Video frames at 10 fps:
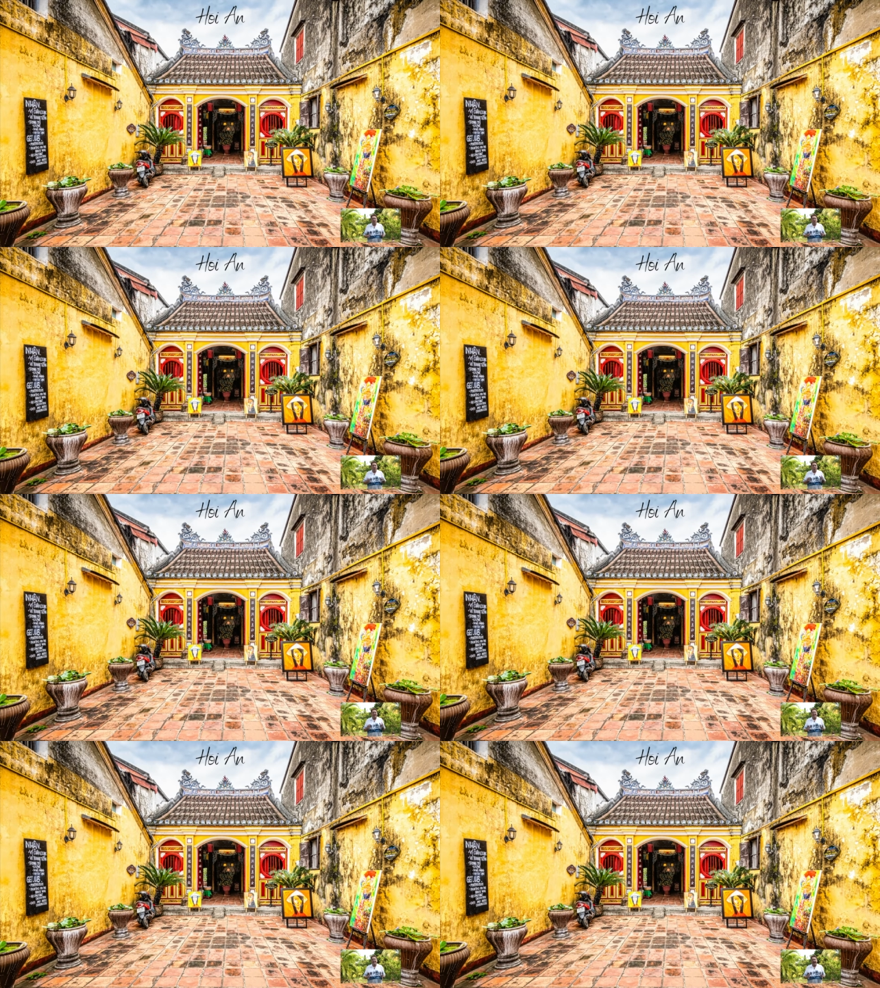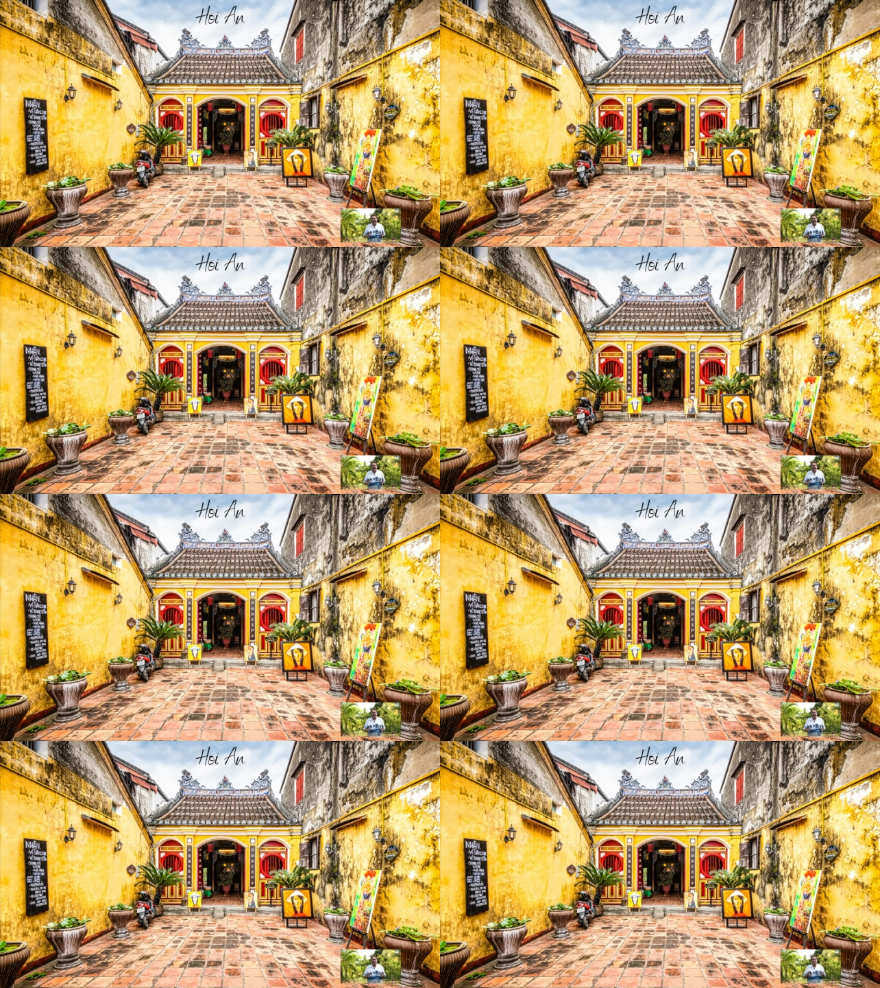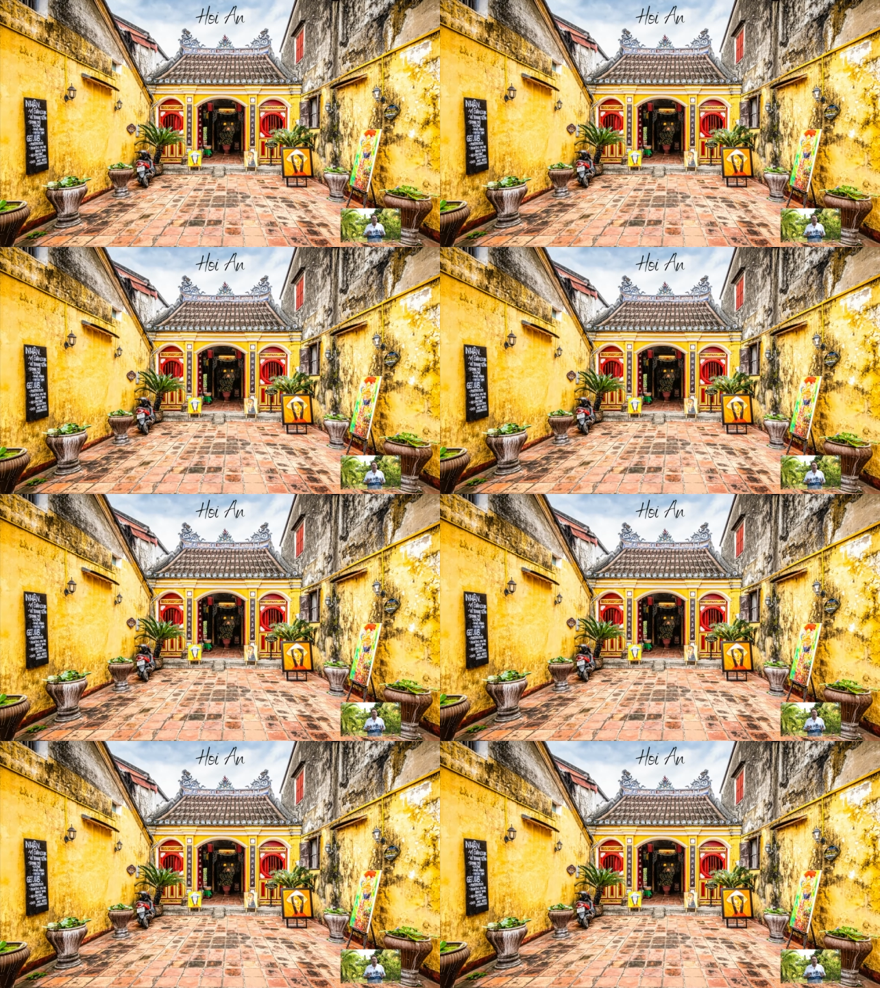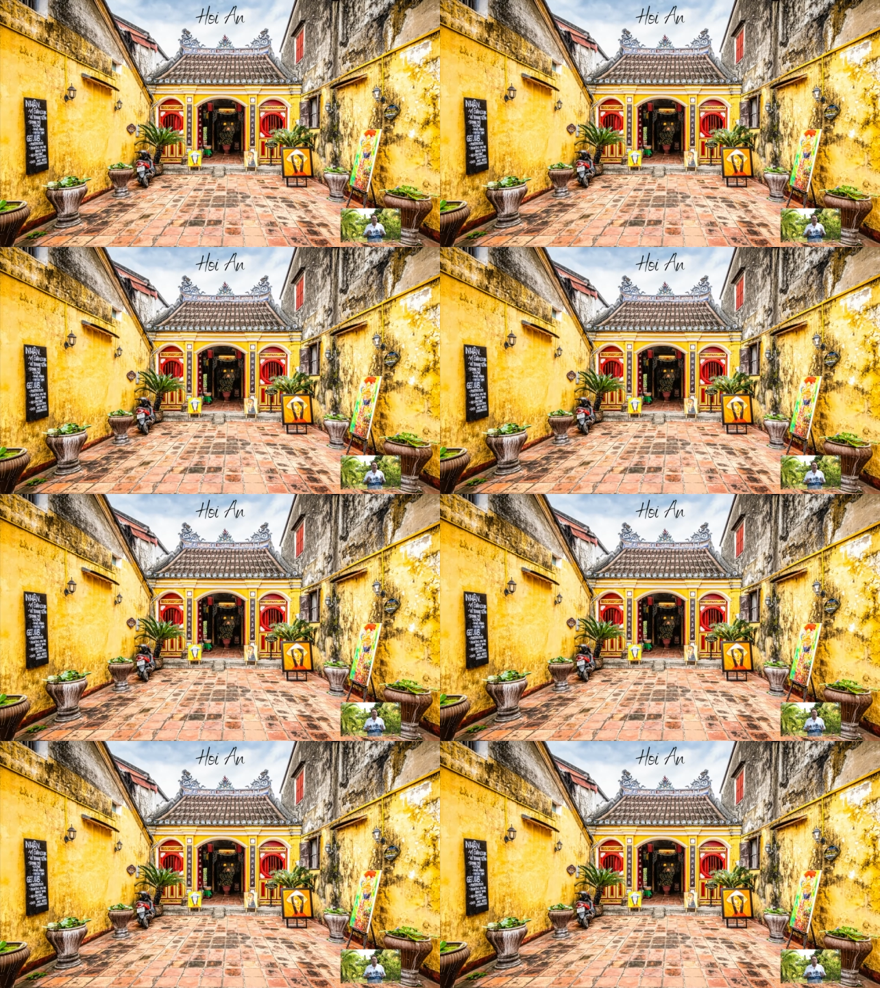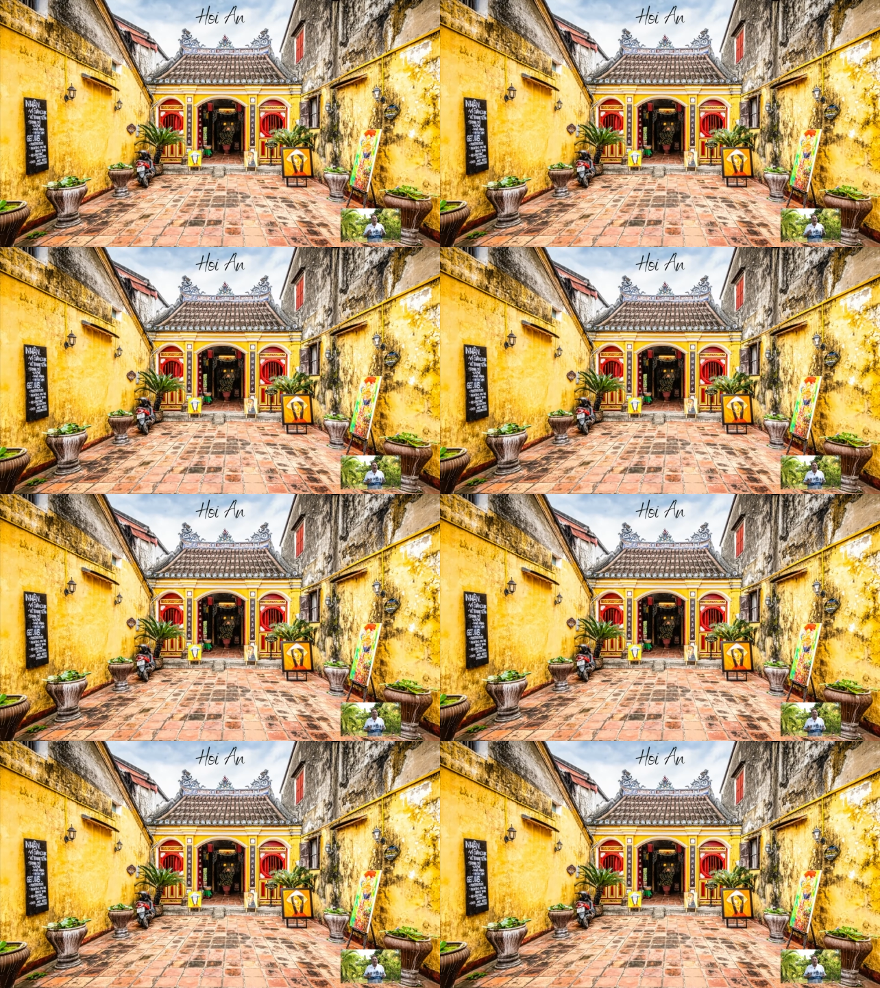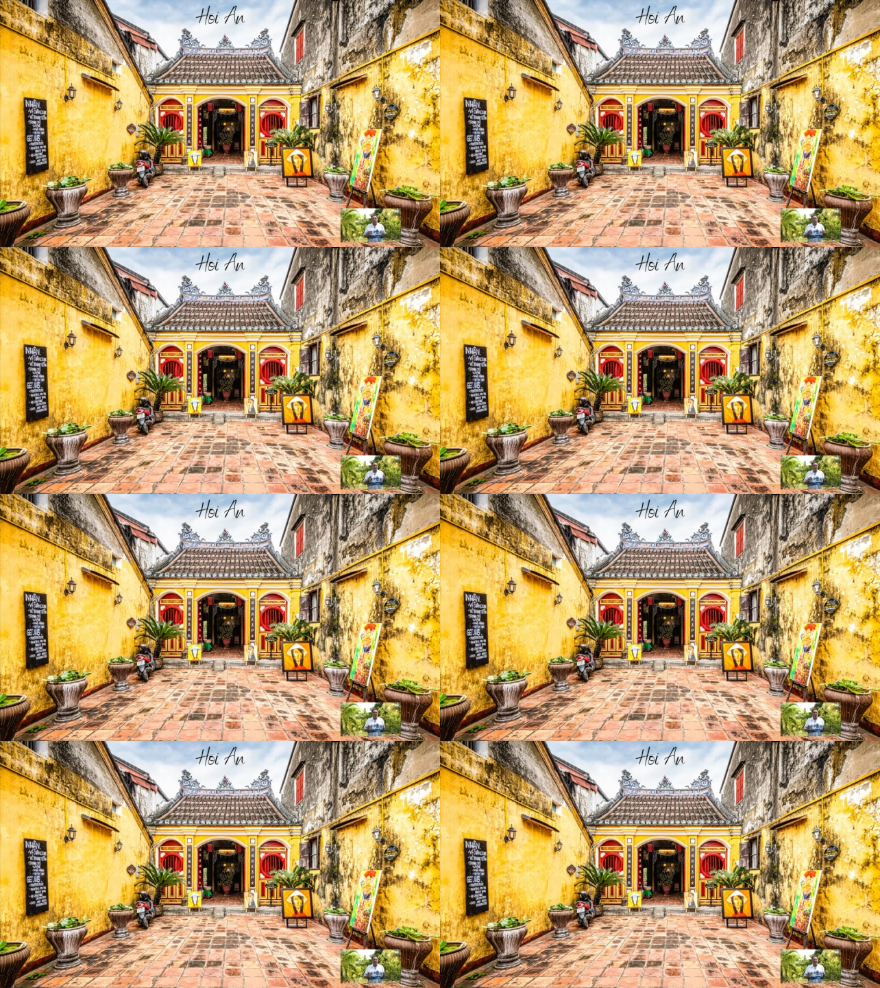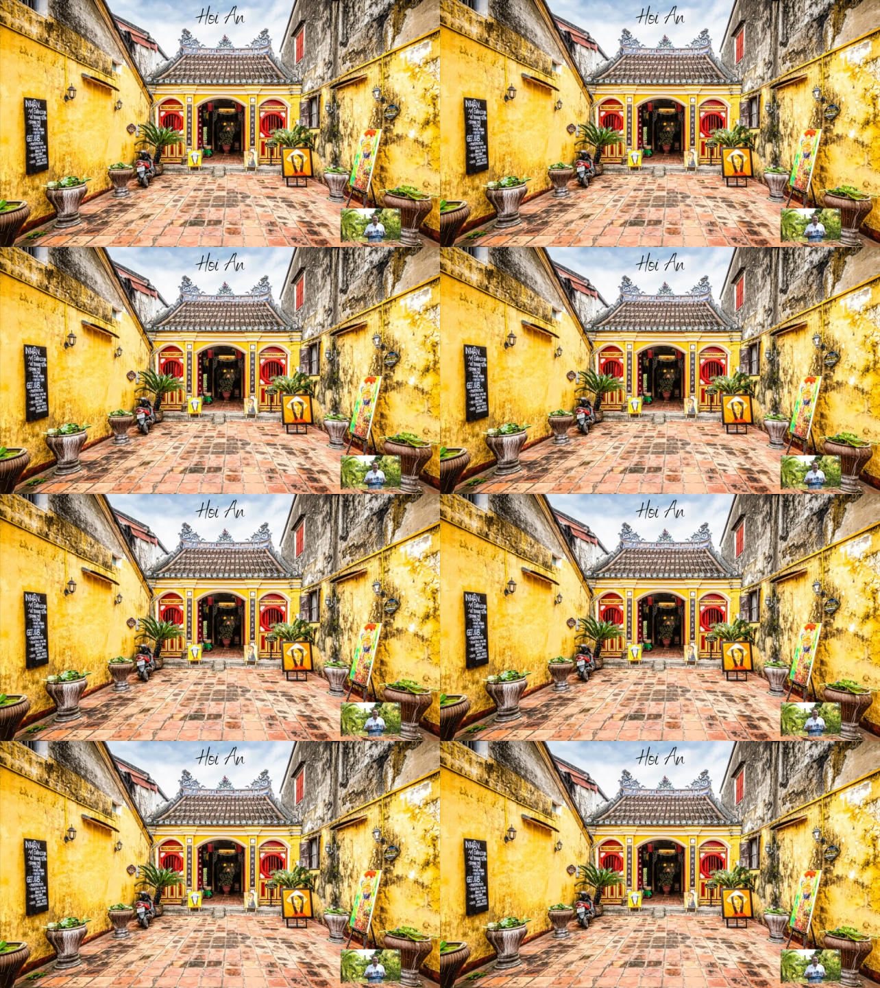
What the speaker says: Nobody's mouth can be seen.